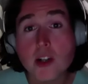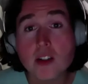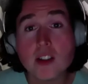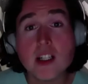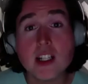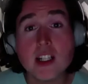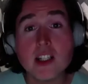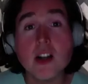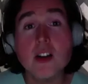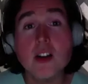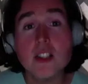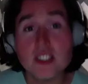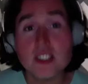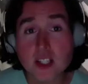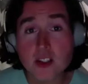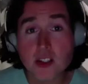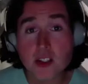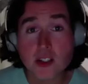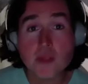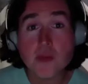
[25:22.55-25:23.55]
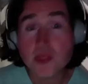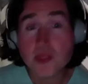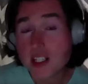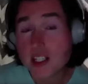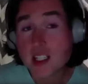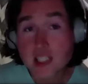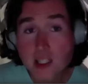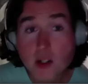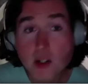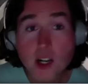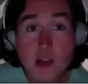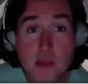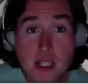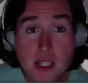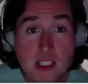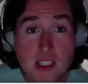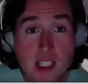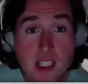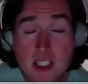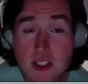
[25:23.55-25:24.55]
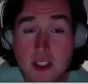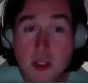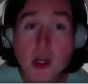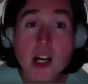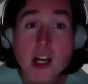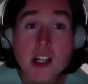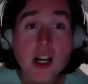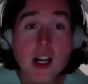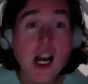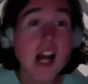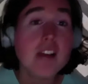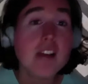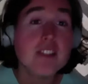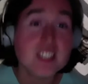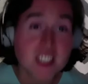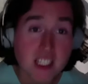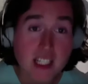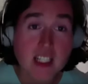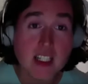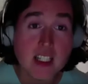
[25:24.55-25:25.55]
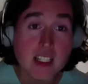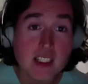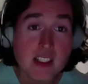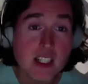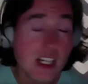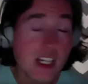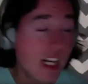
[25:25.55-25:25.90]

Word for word: where like all this other, you know what I mean? So I know I've seen swamp it.